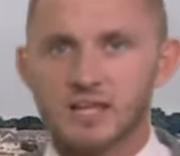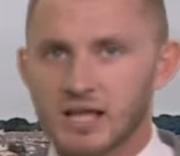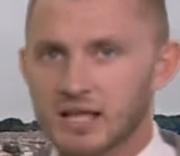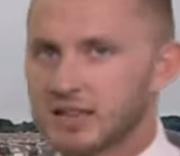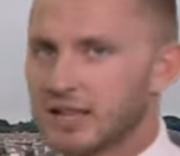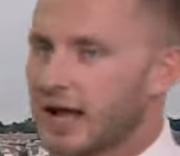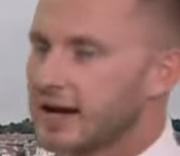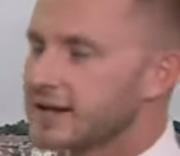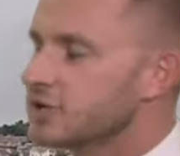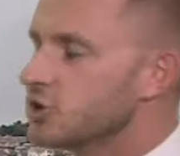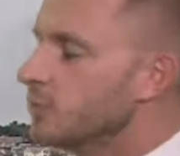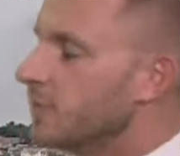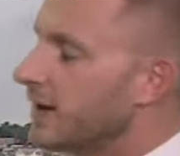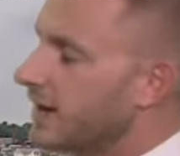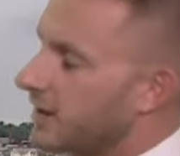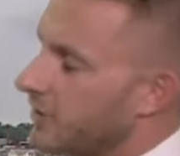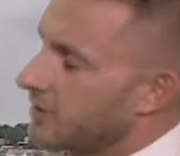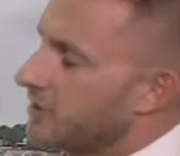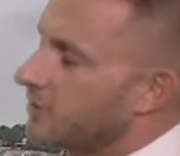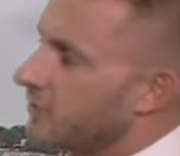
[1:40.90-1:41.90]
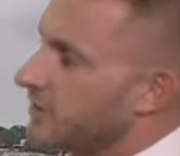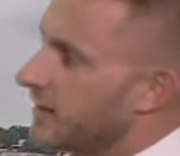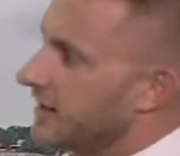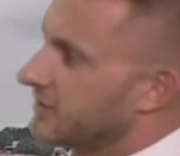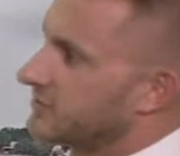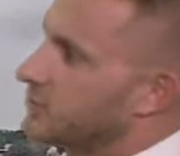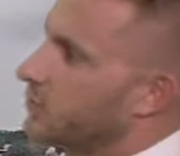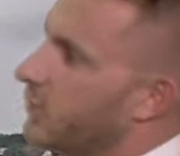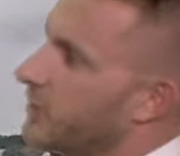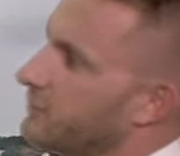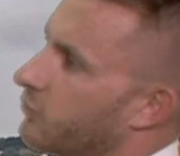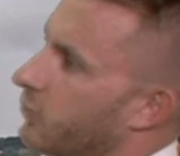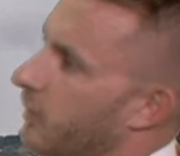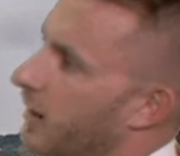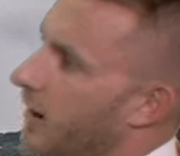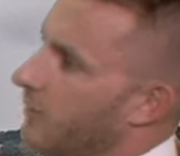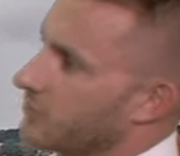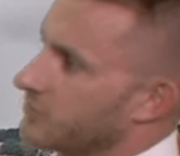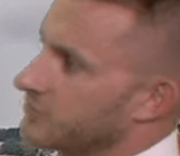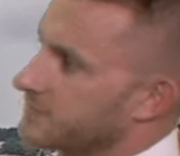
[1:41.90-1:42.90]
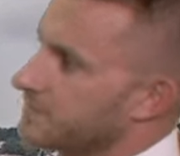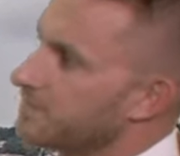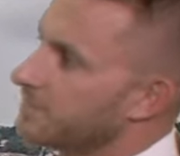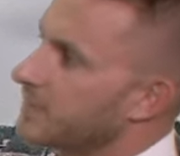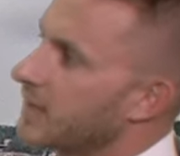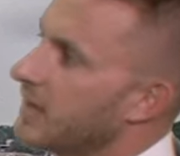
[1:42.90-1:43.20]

a lot of humid air here in the next 24 hours.